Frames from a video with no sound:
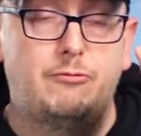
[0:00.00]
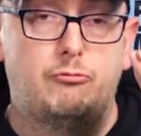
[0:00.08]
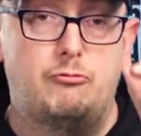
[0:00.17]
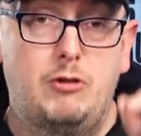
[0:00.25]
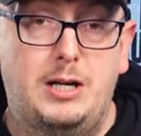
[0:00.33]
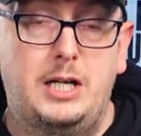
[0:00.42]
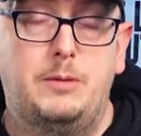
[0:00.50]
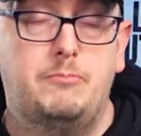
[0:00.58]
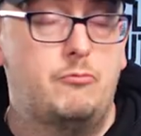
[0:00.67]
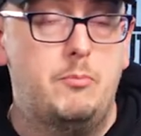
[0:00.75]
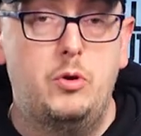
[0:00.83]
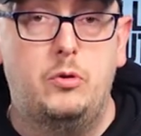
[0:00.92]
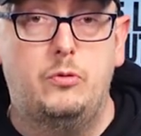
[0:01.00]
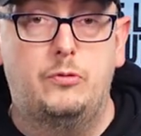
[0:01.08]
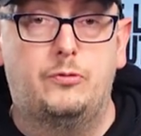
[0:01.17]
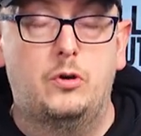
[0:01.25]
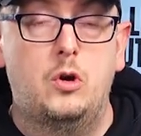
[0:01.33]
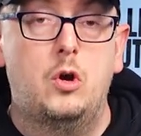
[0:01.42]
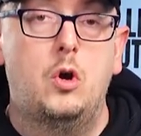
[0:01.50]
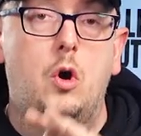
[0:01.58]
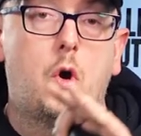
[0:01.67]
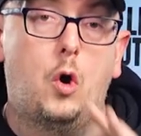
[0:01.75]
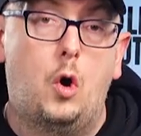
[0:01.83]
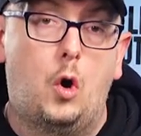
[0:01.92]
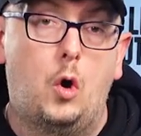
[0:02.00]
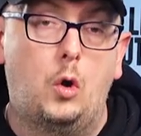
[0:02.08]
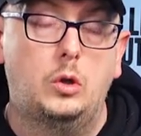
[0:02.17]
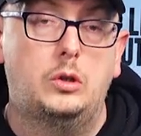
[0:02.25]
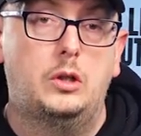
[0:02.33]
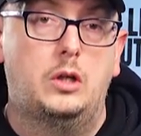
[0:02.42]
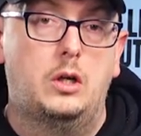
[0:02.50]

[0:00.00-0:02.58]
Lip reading: remove all